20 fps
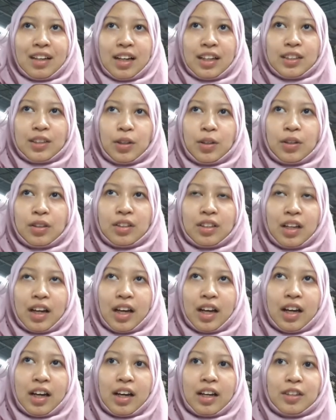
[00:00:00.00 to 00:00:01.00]
so
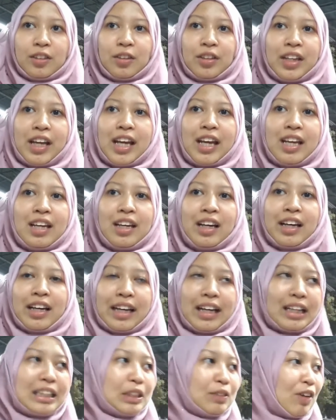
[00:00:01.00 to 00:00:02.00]
today
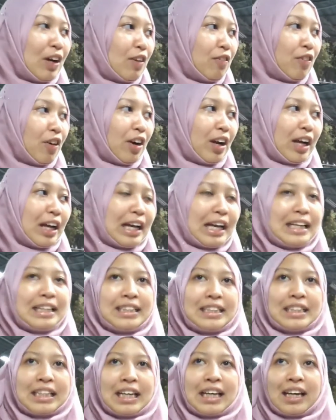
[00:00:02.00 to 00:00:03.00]
it's fine for us
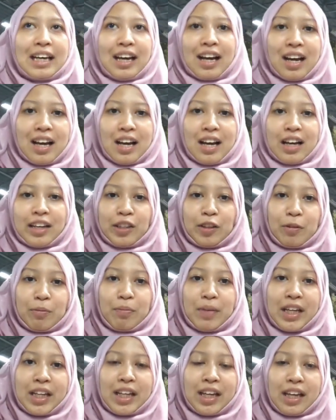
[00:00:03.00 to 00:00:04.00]
to
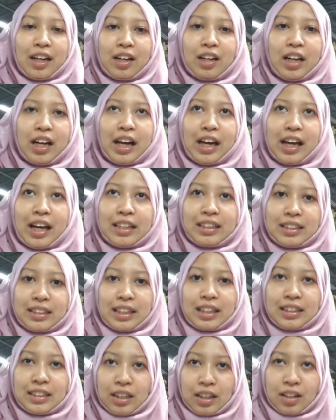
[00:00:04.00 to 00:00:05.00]
meet here at
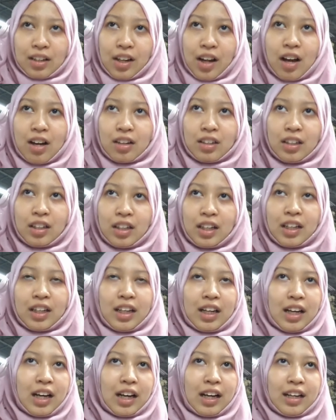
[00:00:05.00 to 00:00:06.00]
6 o'clock
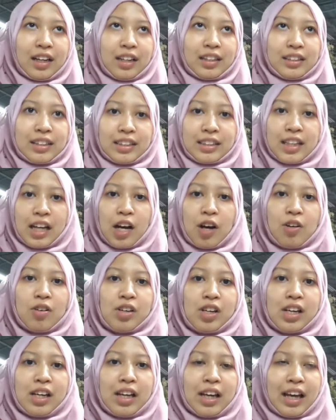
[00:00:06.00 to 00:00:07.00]
just now.
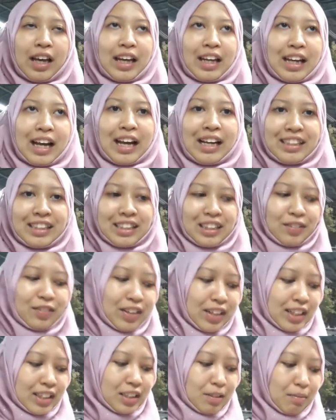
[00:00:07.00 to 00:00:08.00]
And I just
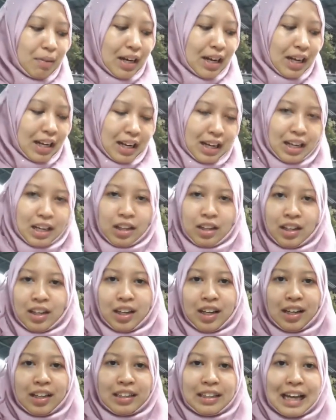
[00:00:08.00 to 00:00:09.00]
finished my
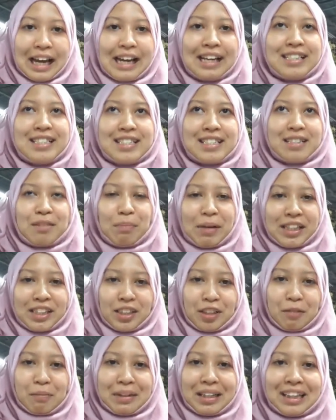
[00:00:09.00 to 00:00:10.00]
test, my
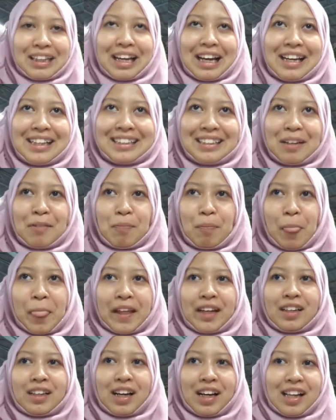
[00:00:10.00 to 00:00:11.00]
German test.
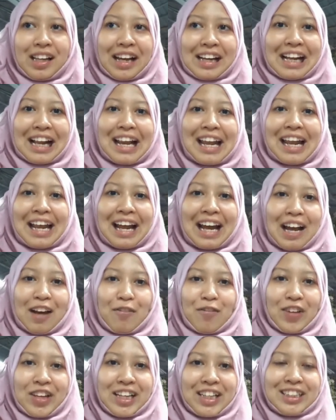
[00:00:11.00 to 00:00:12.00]
Luckily, I
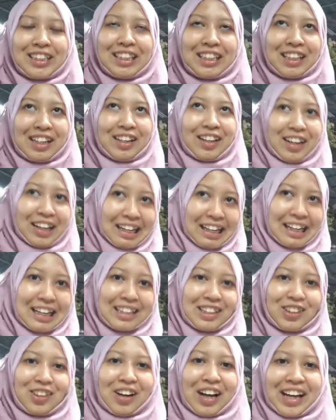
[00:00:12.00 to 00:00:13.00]
finished it
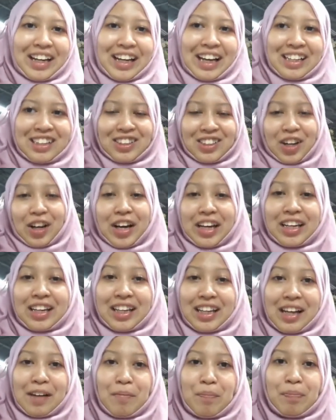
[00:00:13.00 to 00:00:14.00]
early, so I can join
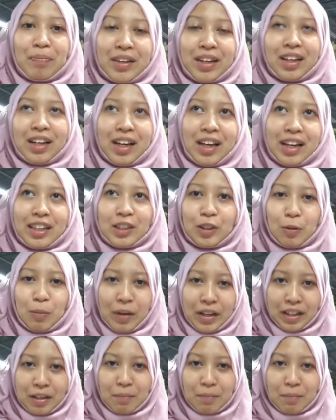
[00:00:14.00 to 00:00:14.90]
them to make the